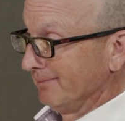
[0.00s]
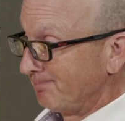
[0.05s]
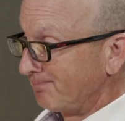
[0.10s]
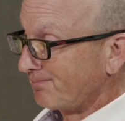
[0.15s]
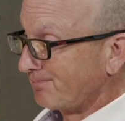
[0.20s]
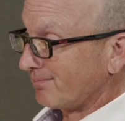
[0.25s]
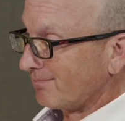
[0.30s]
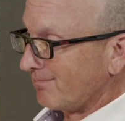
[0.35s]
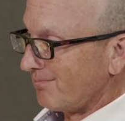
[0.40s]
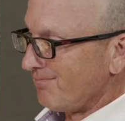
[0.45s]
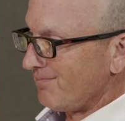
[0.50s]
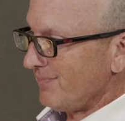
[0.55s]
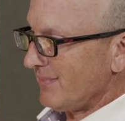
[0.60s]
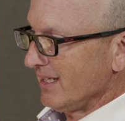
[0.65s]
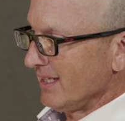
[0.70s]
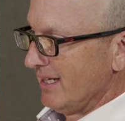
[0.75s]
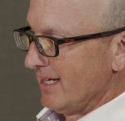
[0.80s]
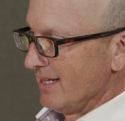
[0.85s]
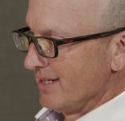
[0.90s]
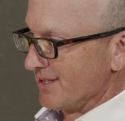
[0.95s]
me
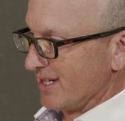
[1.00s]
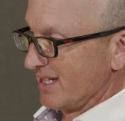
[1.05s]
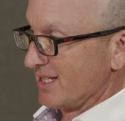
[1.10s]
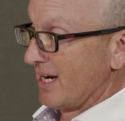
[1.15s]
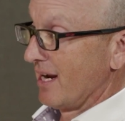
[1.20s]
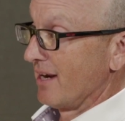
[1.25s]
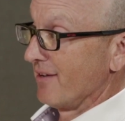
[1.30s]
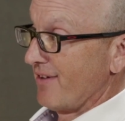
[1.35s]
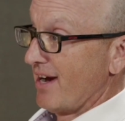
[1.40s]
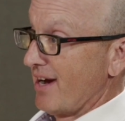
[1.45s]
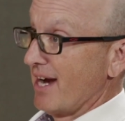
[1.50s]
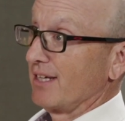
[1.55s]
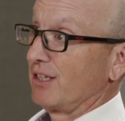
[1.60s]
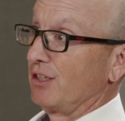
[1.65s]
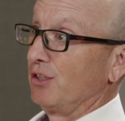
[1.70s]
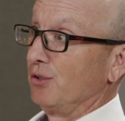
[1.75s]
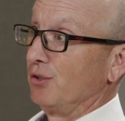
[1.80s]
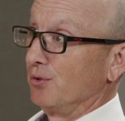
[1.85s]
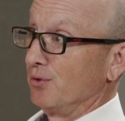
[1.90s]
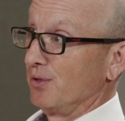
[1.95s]
is a ton of
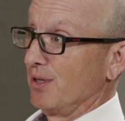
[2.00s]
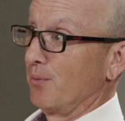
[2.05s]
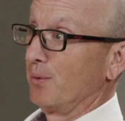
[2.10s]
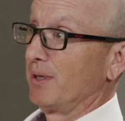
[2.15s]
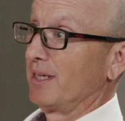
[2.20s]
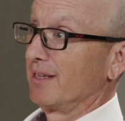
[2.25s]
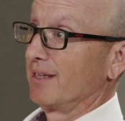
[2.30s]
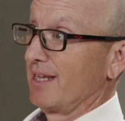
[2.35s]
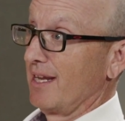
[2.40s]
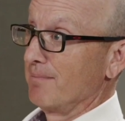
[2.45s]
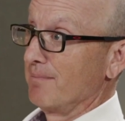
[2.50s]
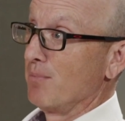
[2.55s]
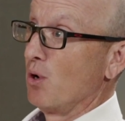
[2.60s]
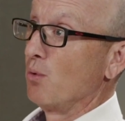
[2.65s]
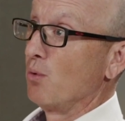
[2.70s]
IQ that we can then